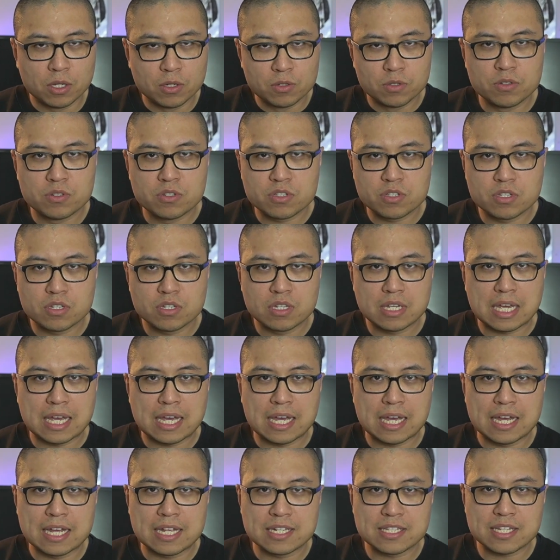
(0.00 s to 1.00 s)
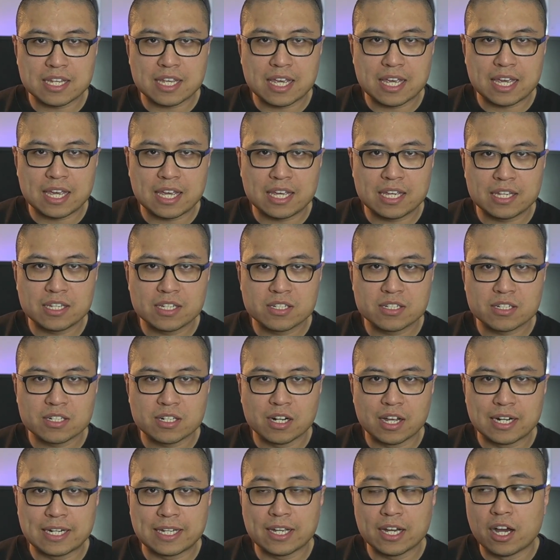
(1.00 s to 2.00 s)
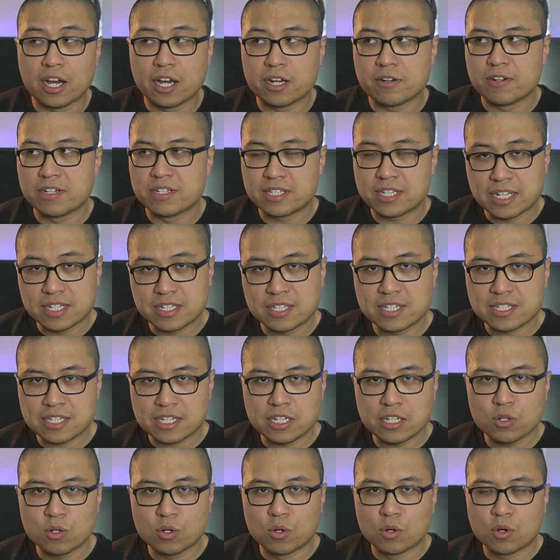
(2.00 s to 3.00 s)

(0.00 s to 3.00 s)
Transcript: loads at a slightly higher intensity